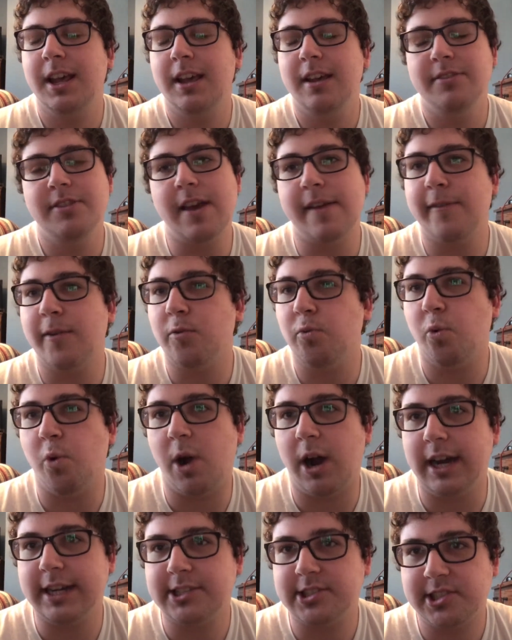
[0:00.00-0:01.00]
Never
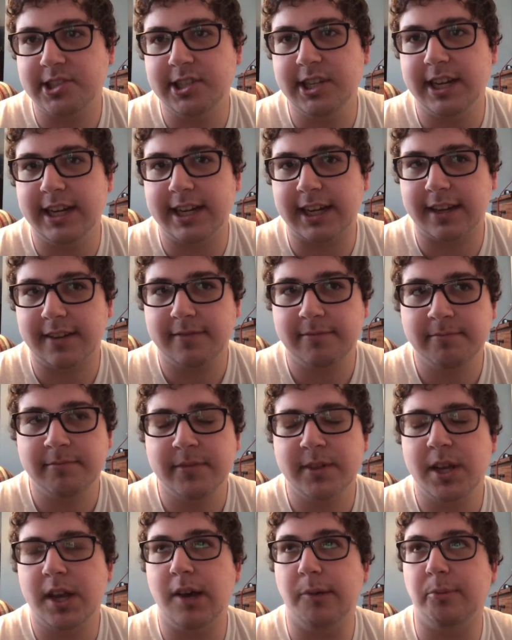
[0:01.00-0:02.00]
watched it.
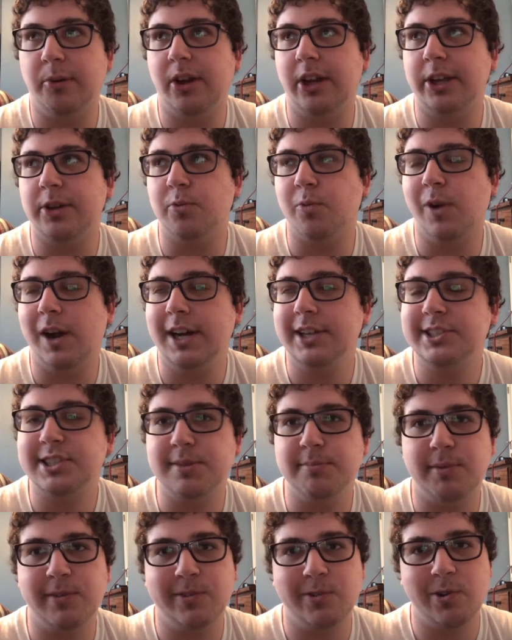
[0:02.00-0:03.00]
I'll probably watch
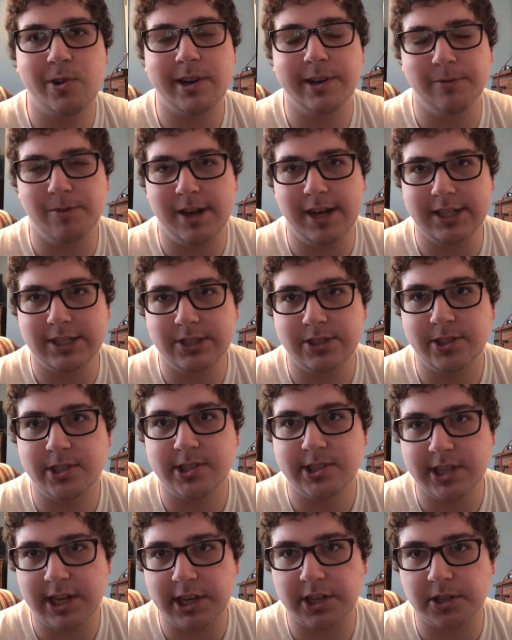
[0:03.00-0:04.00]
it before I watch the
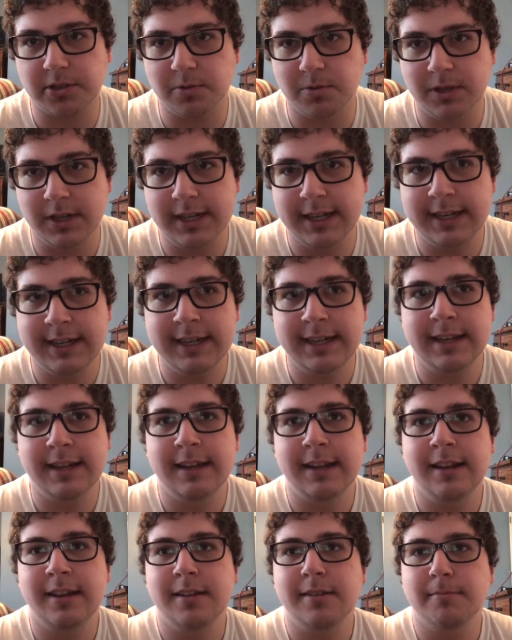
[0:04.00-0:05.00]
second one.
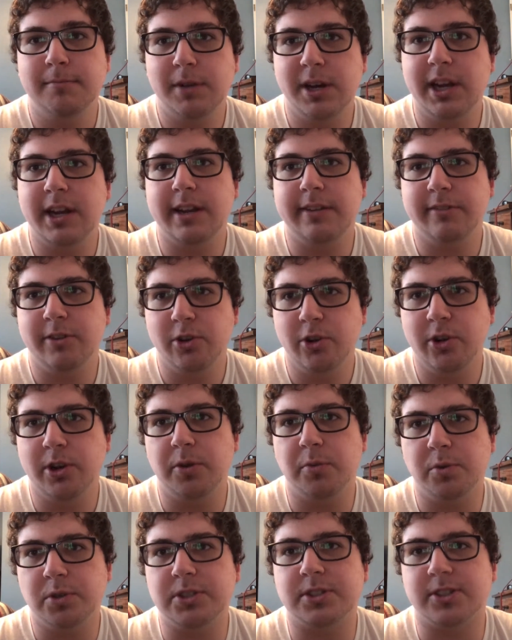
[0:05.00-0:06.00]
But I've heard
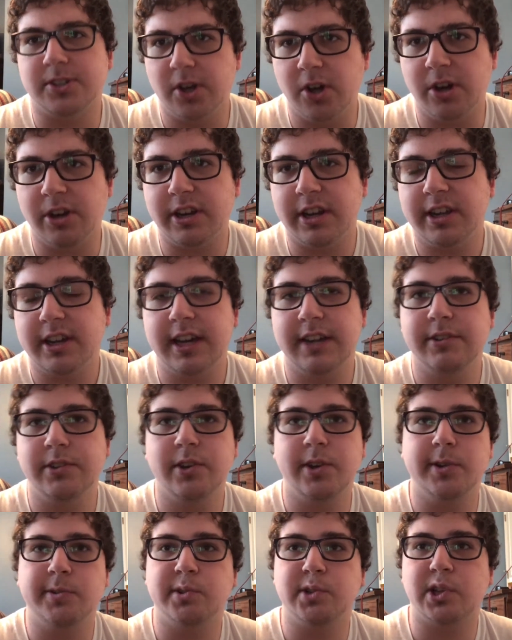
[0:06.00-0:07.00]
it was good. I've
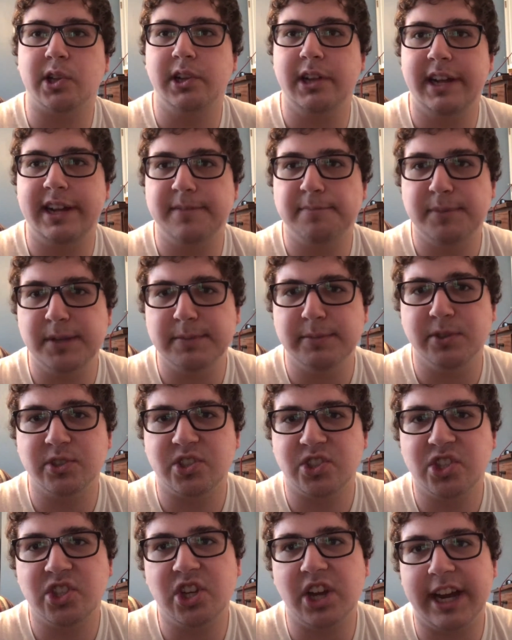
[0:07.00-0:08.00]
heard it was a lot of people's
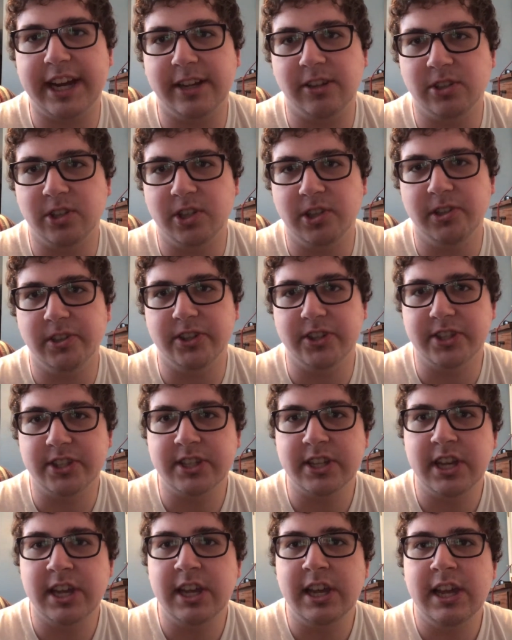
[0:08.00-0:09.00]
childhoods.
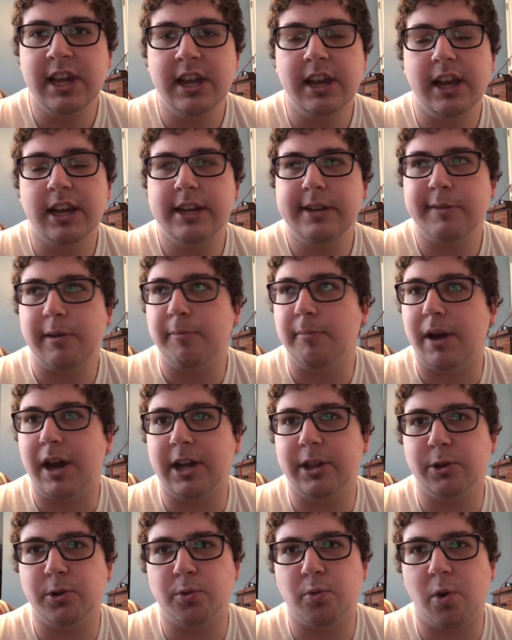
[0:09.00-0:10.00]
I never
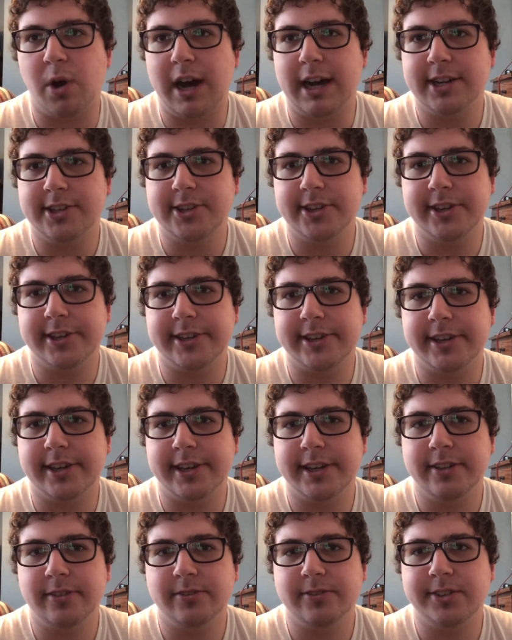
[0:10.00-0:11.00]
bothered watching it. I
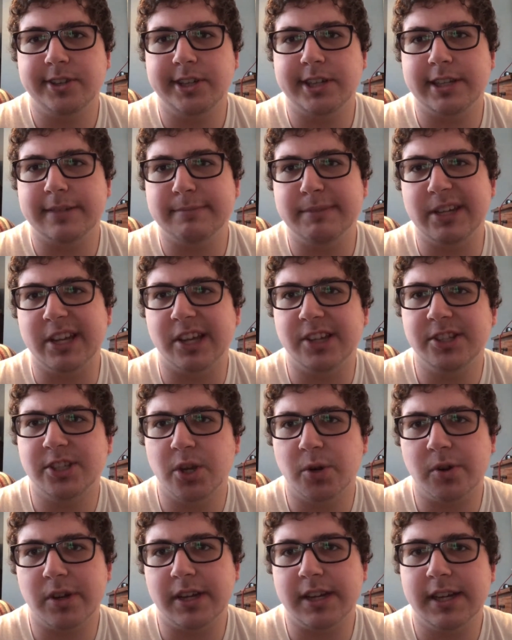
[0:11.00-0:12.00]
don't think I'd be
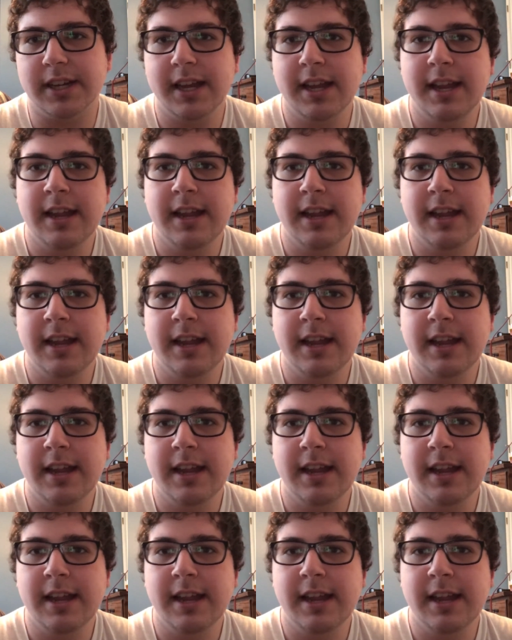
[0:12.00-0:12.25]
into it.